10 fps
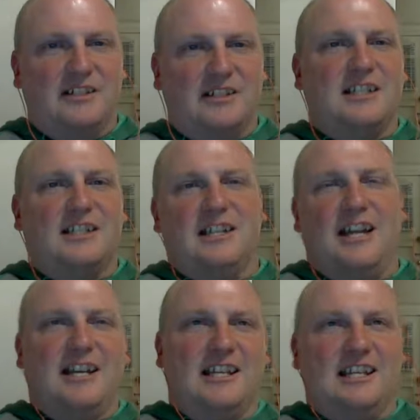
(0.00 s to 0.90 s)
it's not
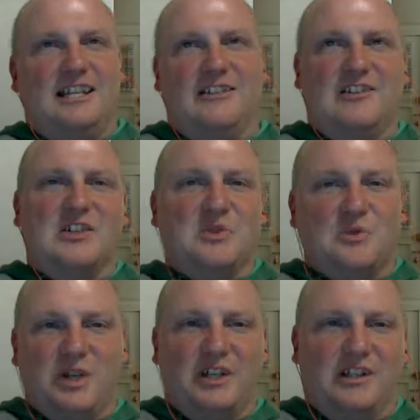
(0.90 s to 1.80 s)
getting there as
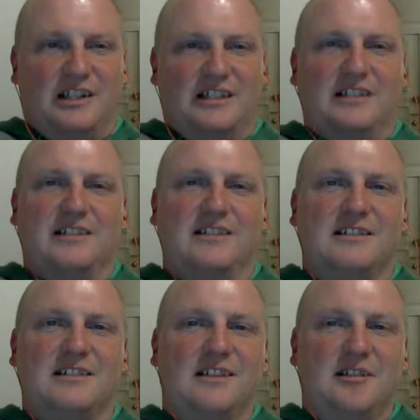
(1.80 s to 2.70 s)
quickly as
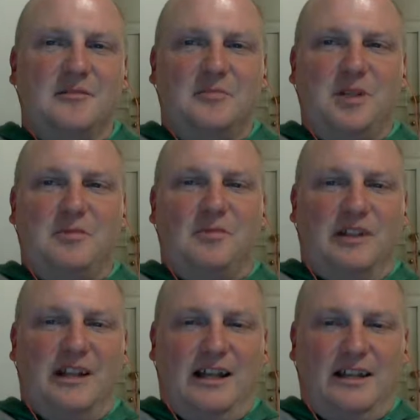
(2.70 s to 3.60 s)
people would like.